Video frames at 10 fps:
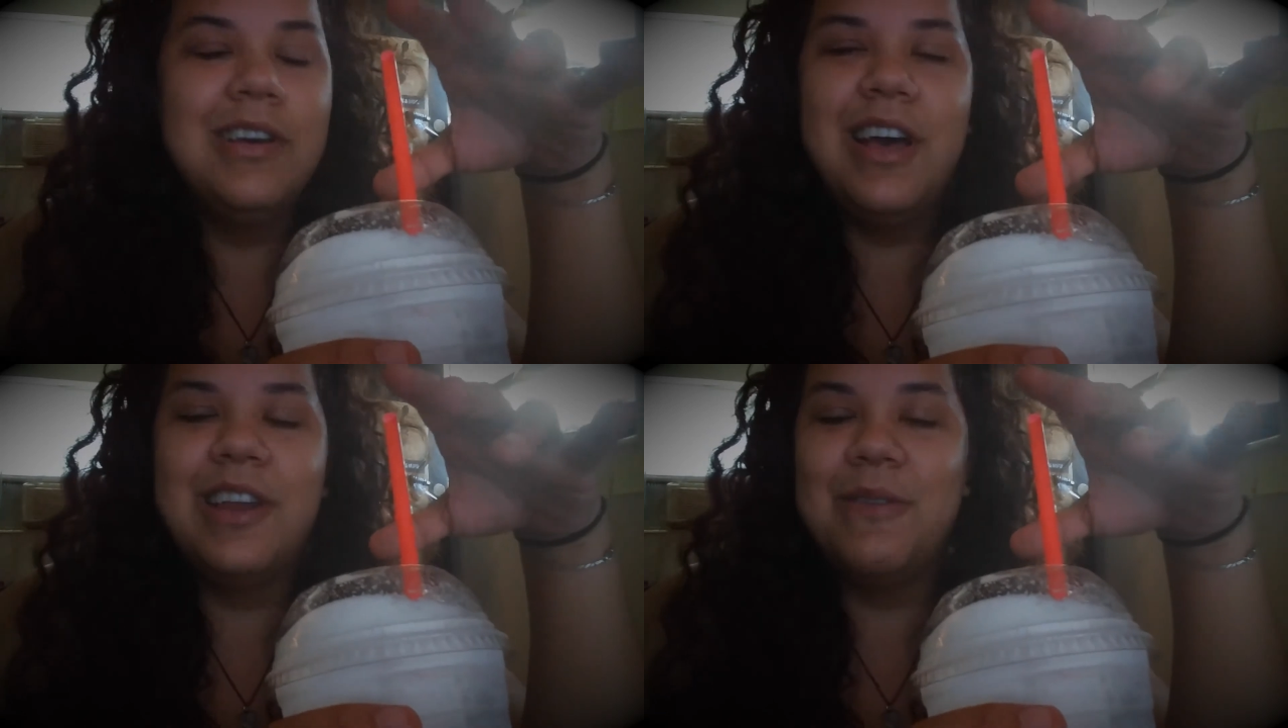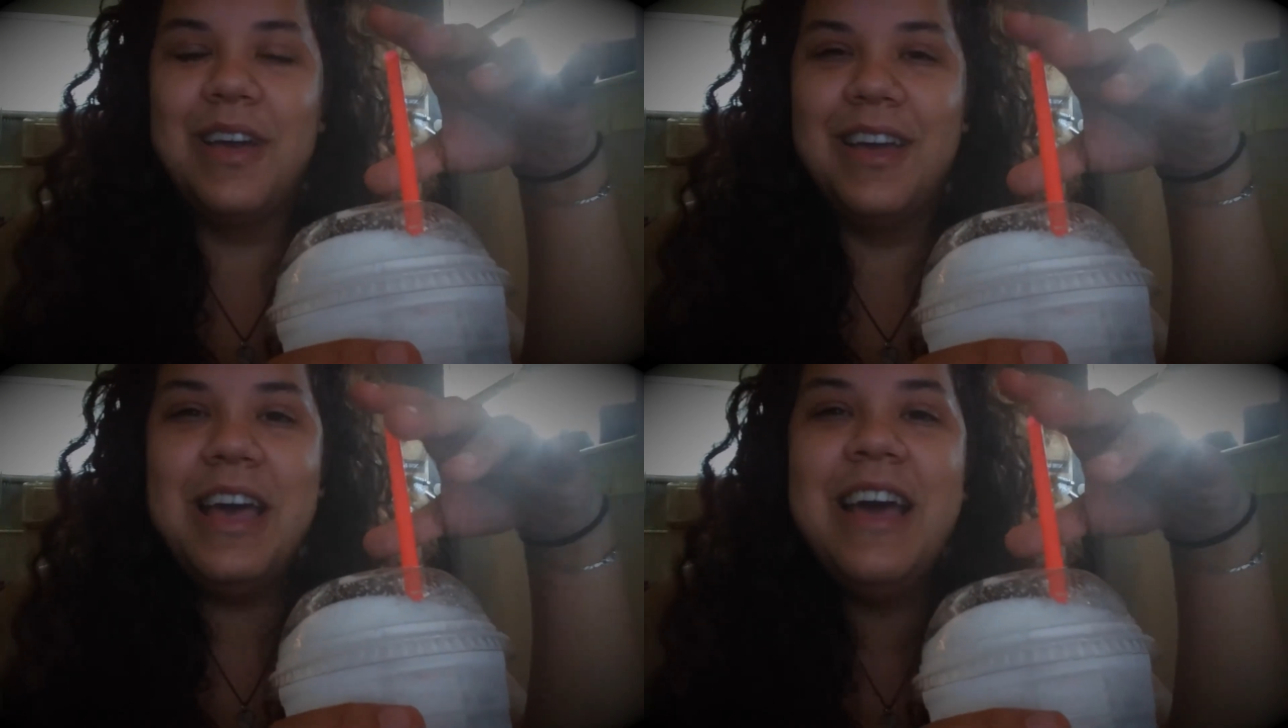
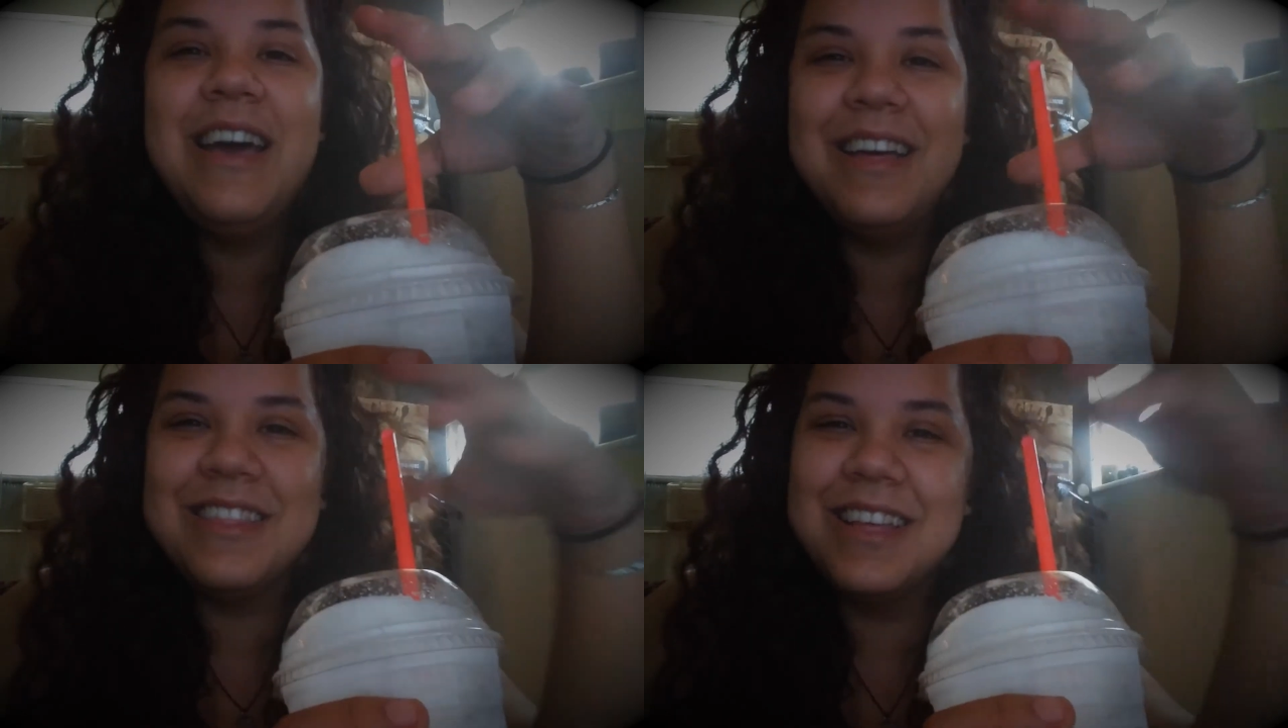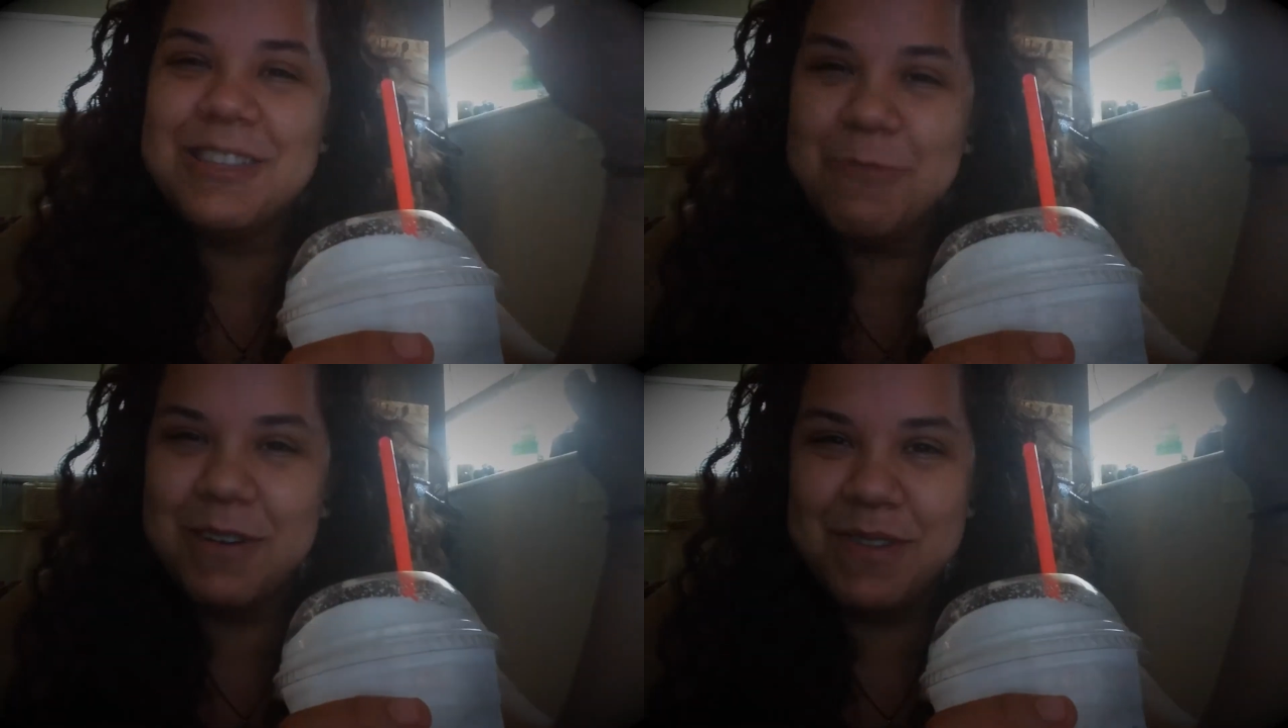Anyway,
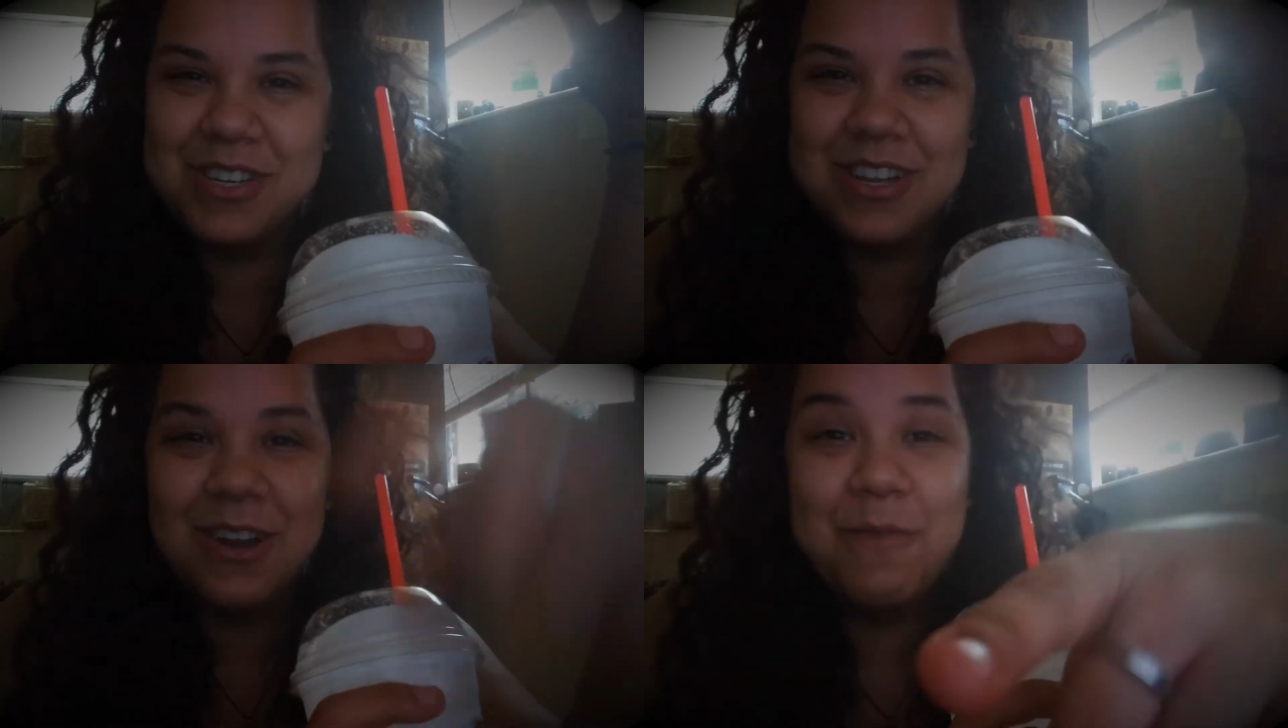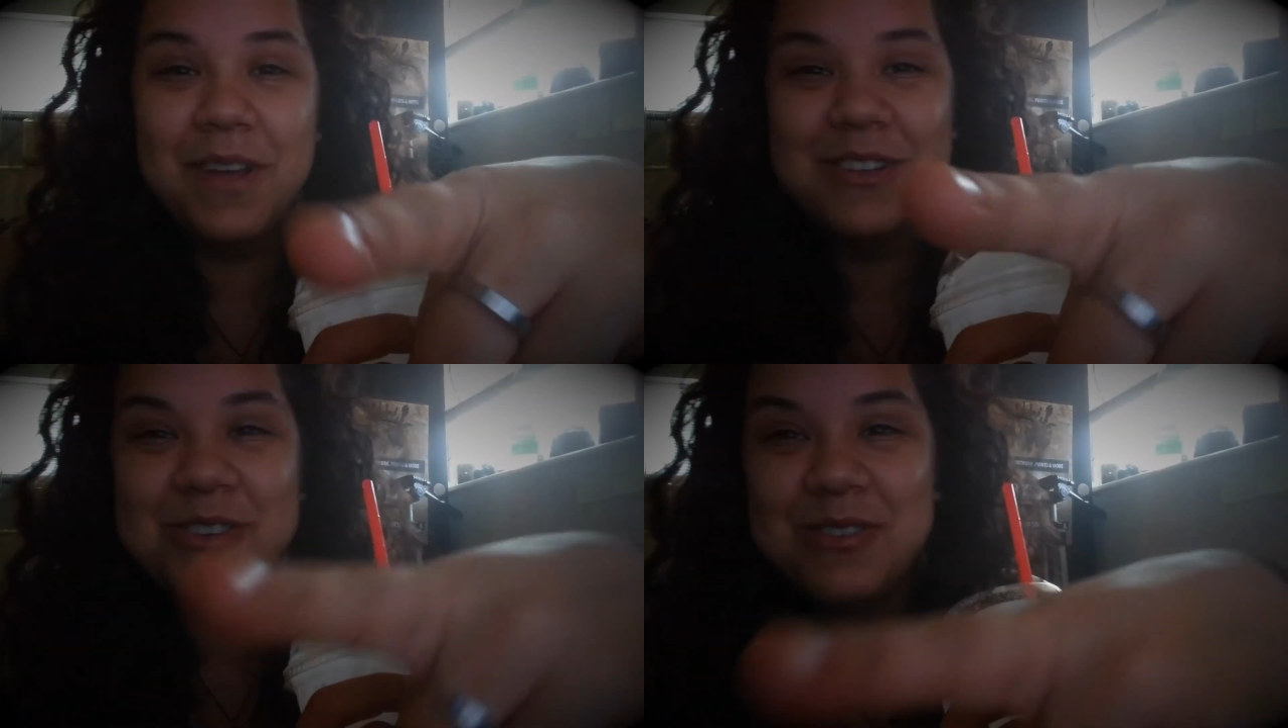that's pretty much it. Hope
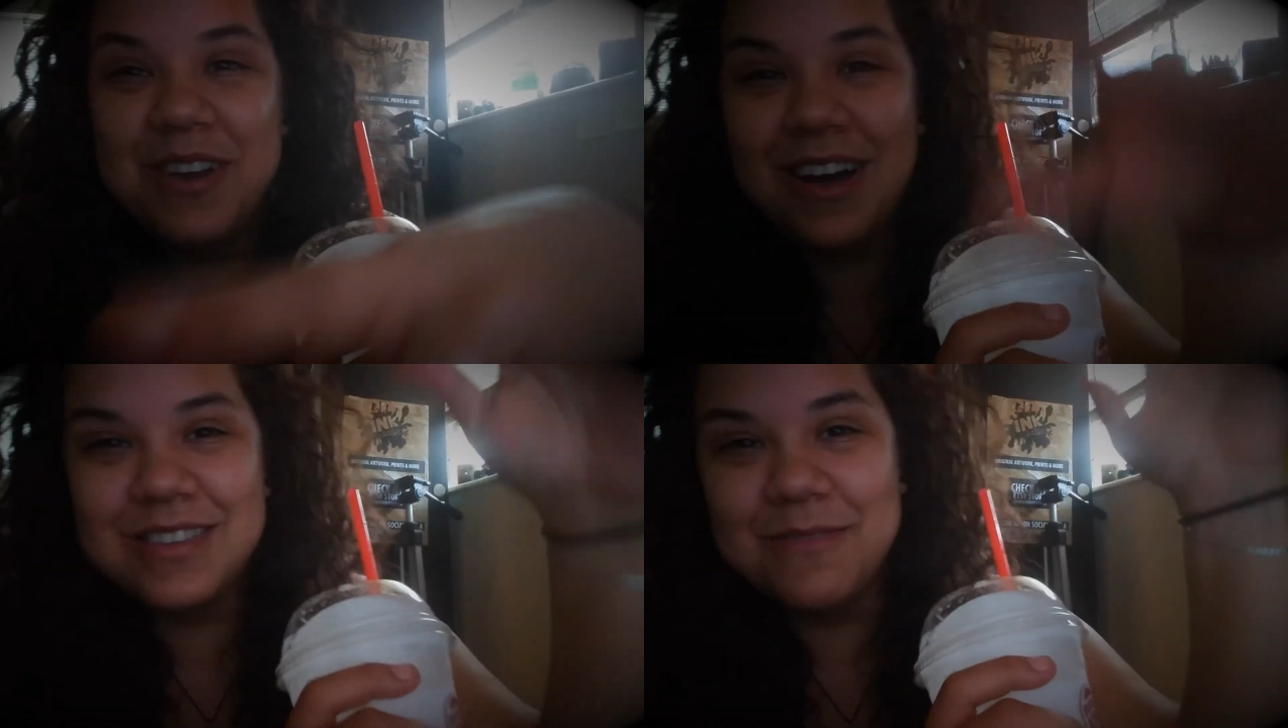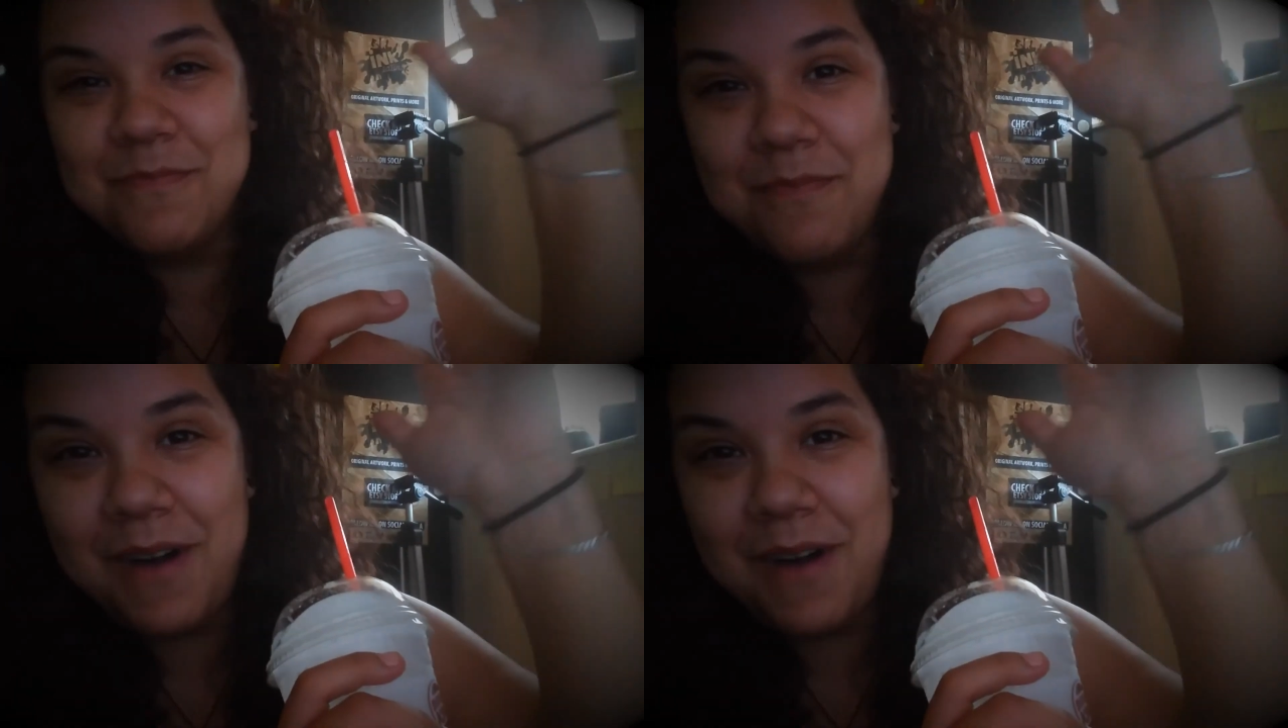you guys are doing awesome.